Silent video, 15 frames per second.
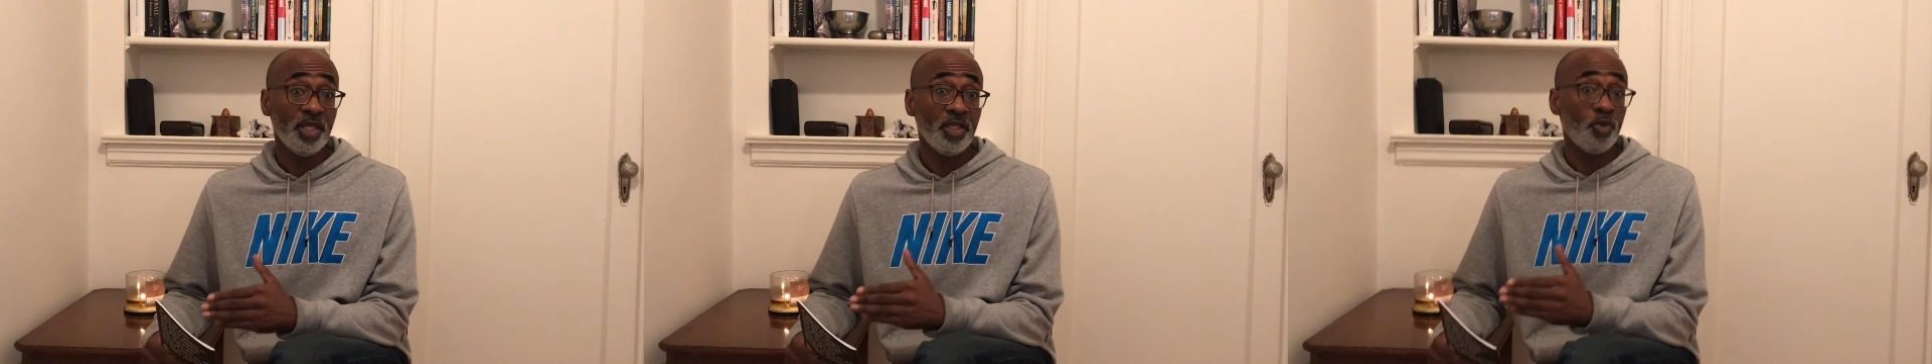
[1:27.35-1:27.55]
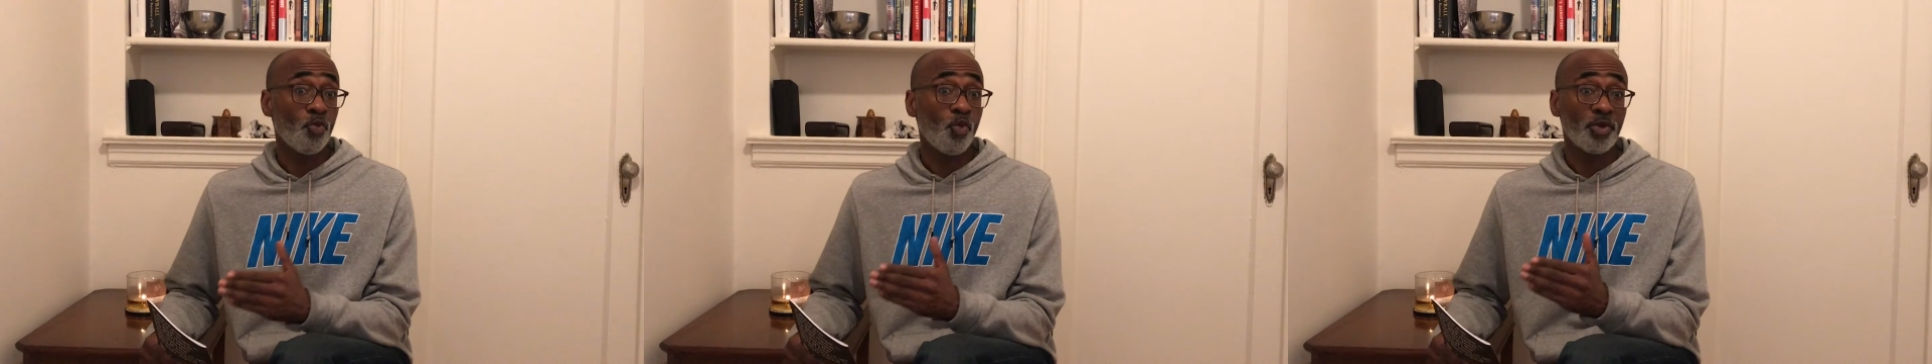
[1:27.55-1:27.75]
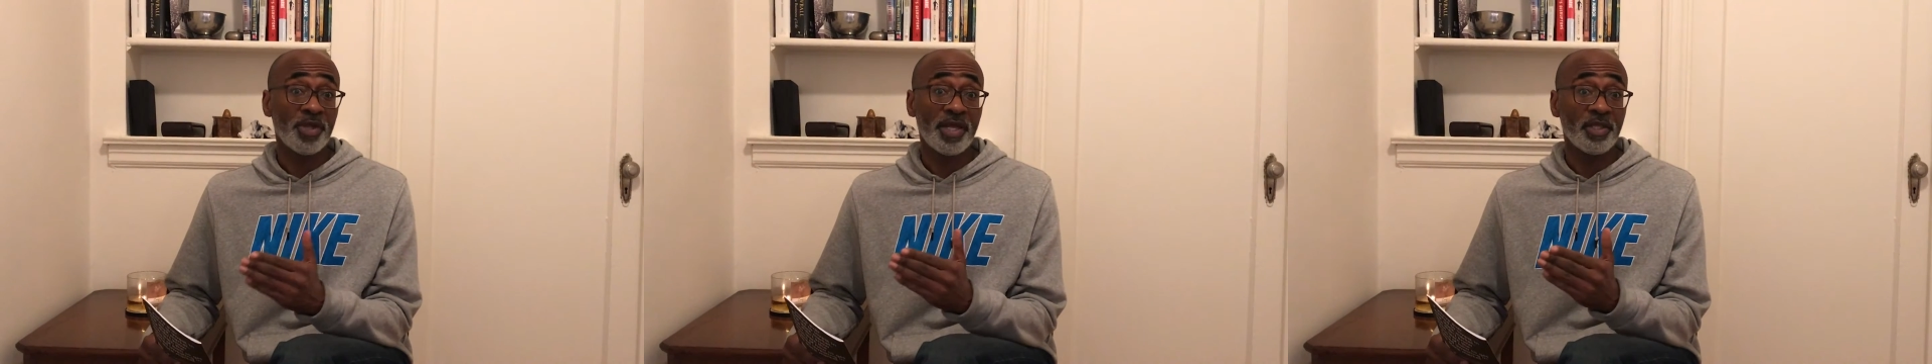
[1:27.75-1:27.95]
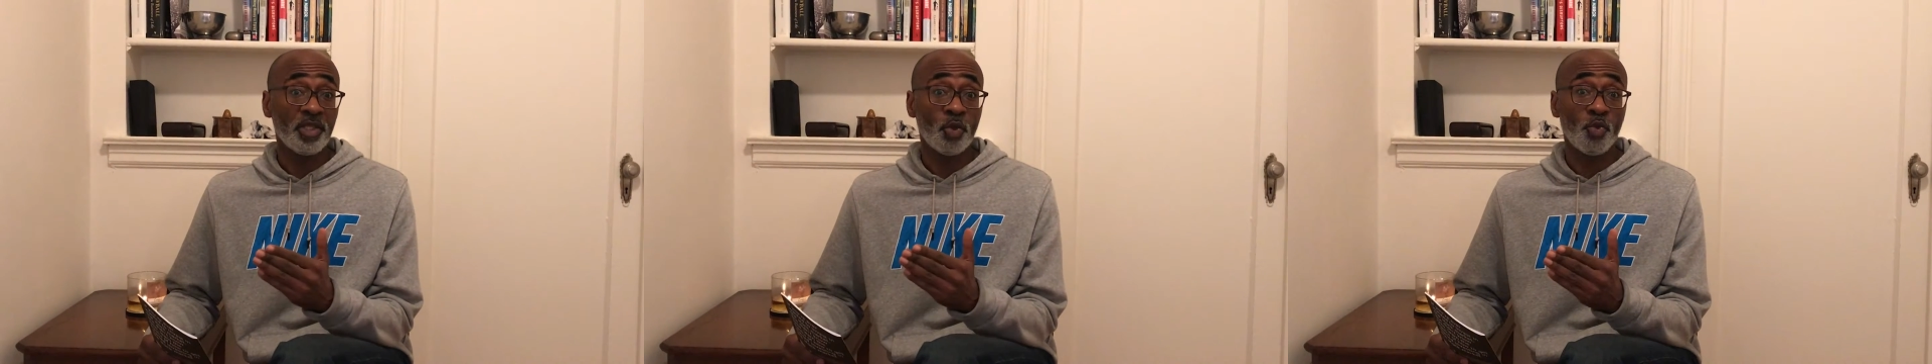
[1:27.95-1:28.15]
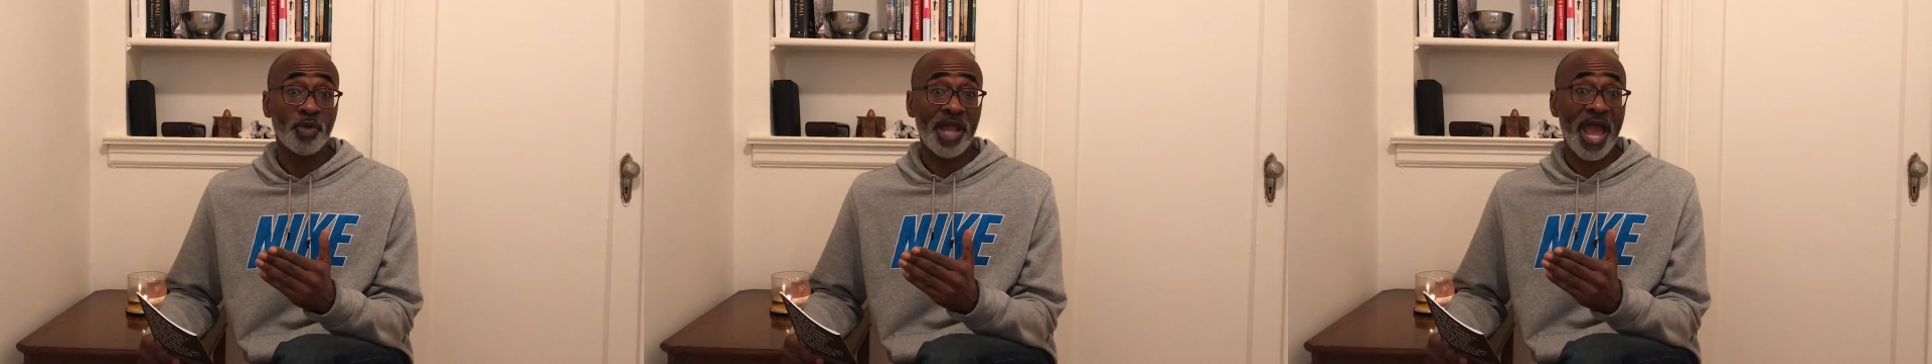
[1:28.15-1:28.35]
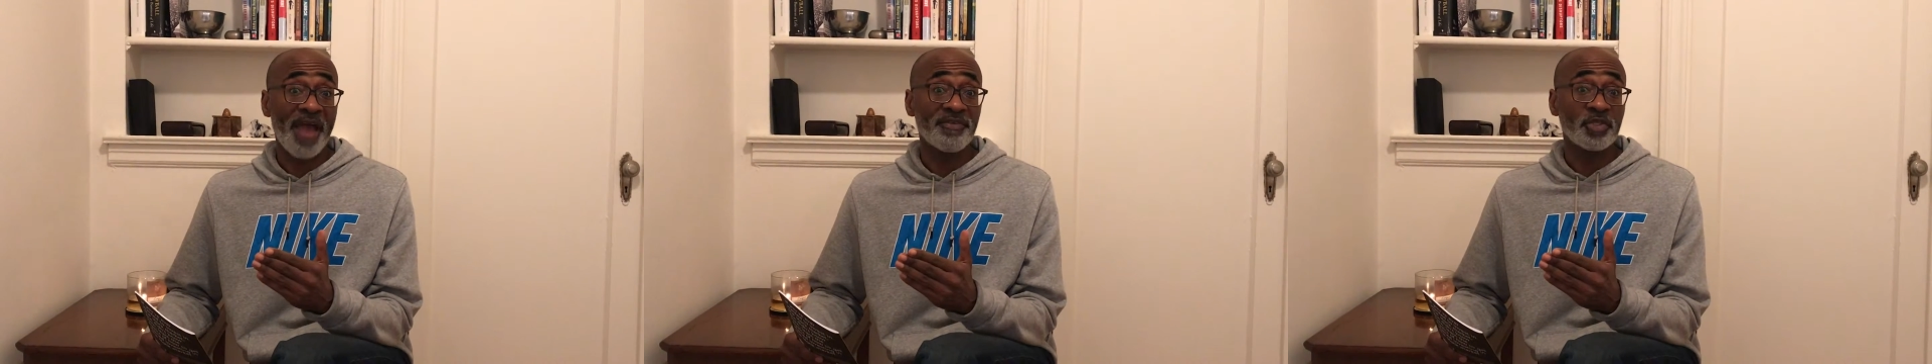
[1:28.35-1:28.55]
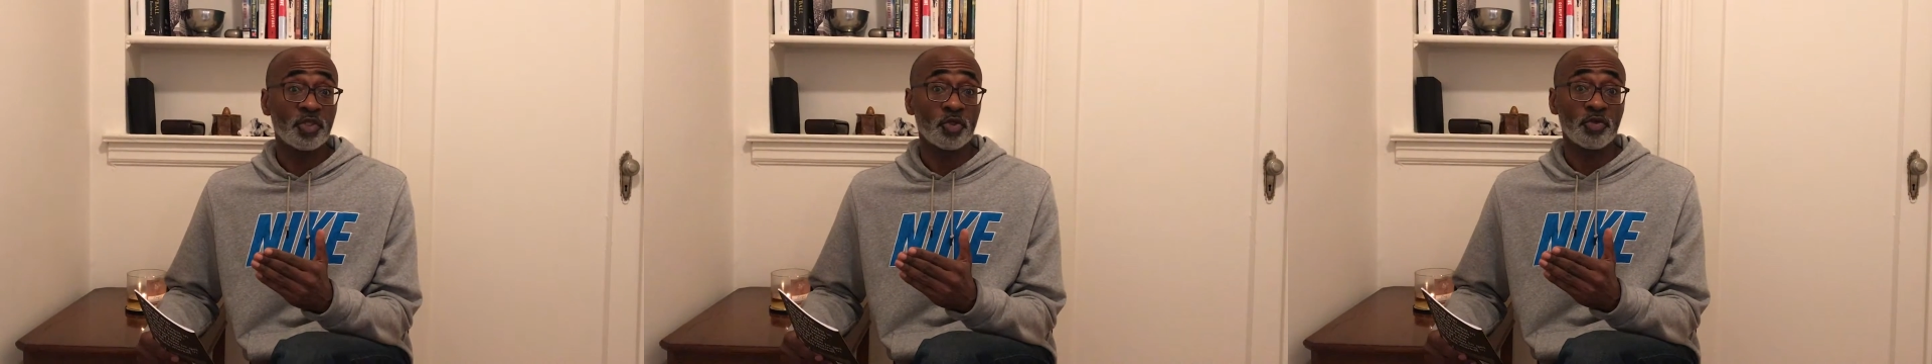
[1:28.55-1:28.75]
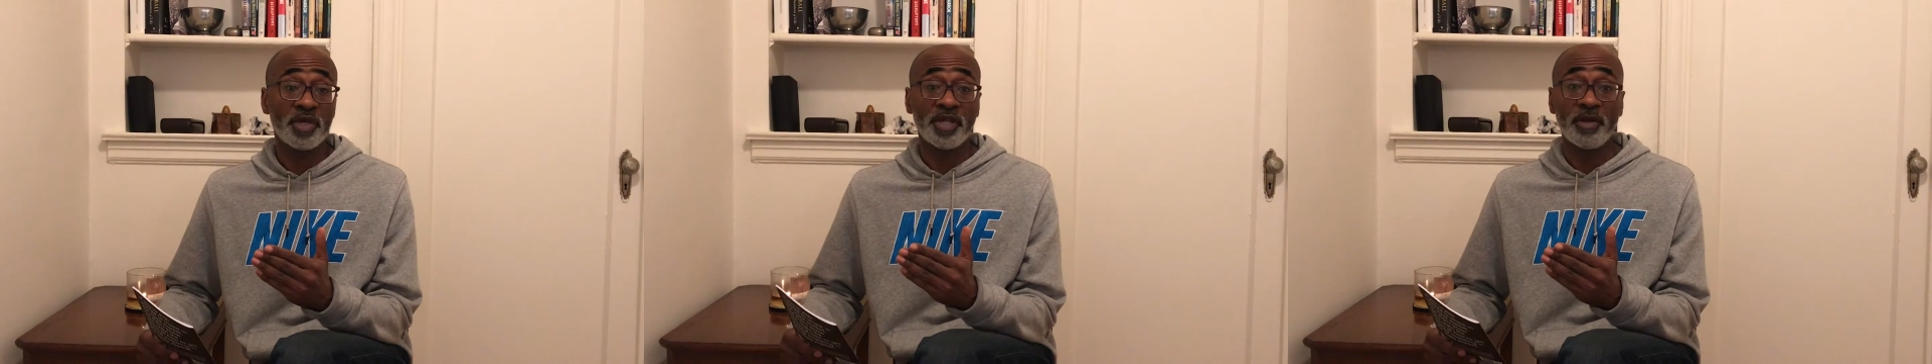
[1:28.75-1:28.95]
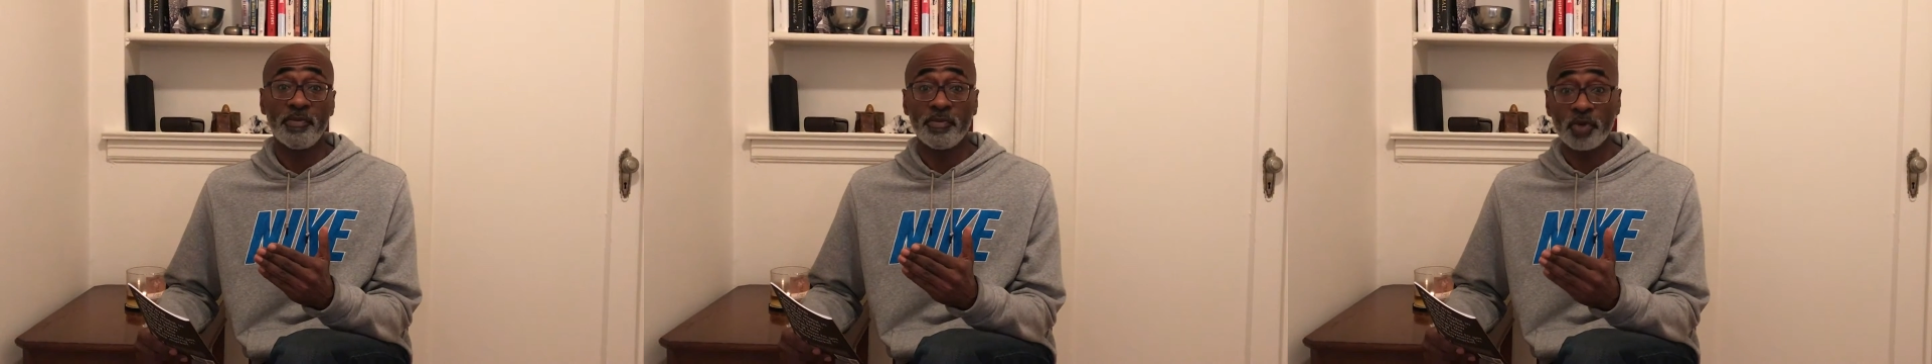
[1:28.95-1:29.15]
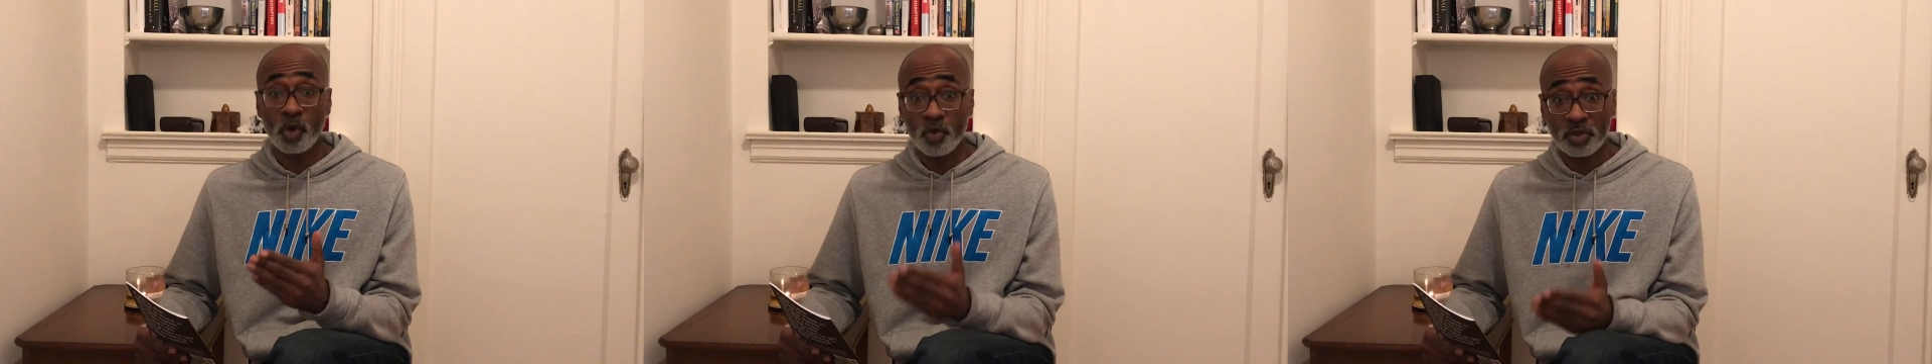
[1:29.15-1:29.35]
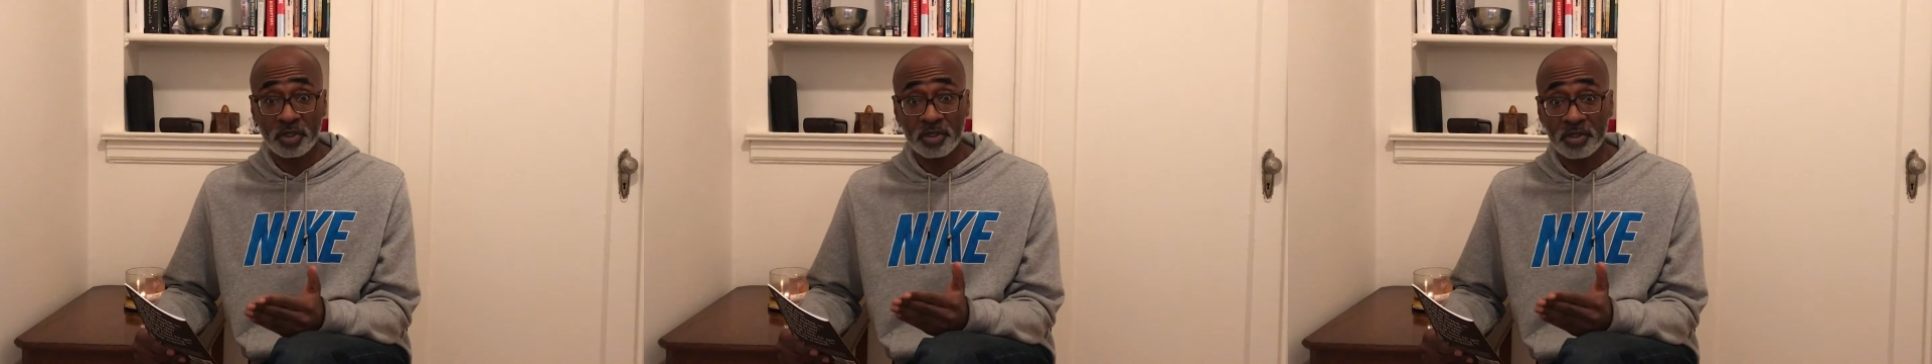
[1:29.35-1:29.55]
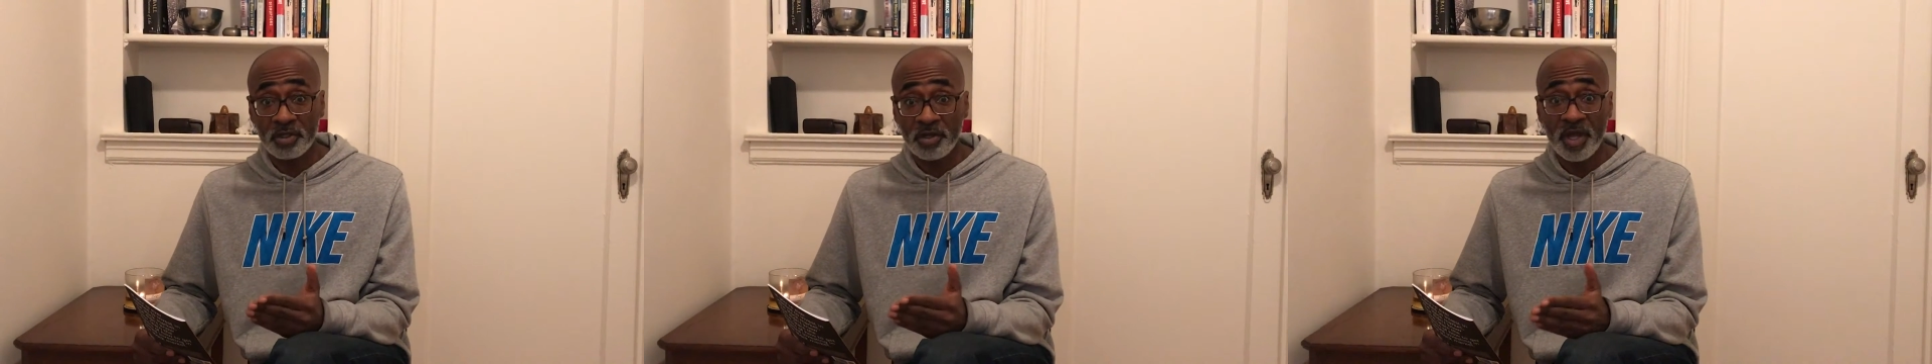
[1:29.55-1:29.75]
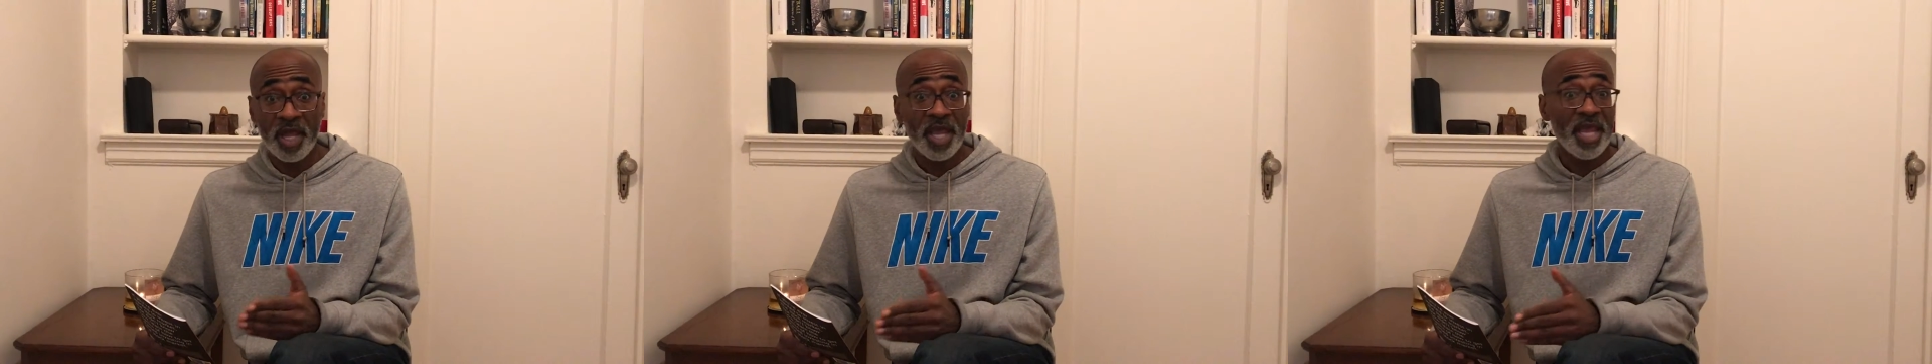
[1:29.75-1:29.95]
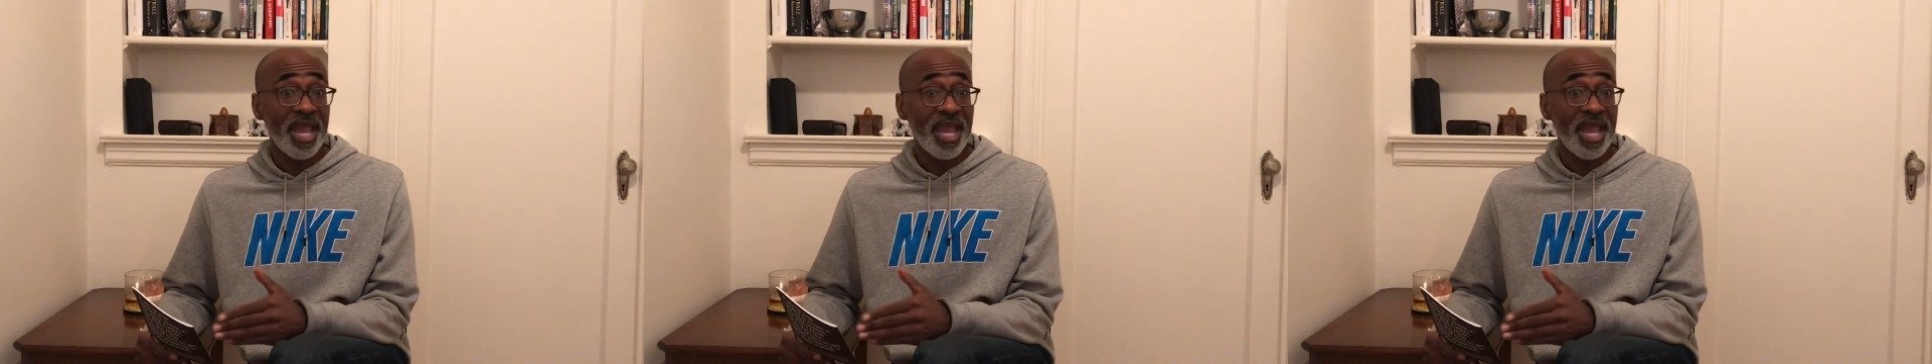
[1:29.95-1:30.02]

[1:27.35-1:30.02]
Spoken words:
You would have to get a broker.